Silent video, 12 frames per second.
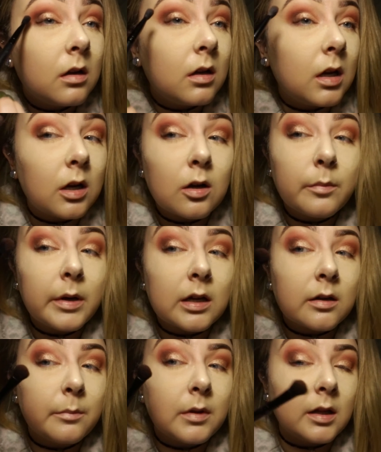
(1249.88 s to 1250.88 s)
I'll go back
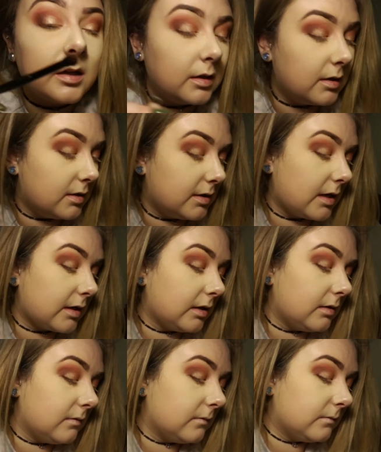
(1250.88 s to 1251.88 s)
and blend in a second.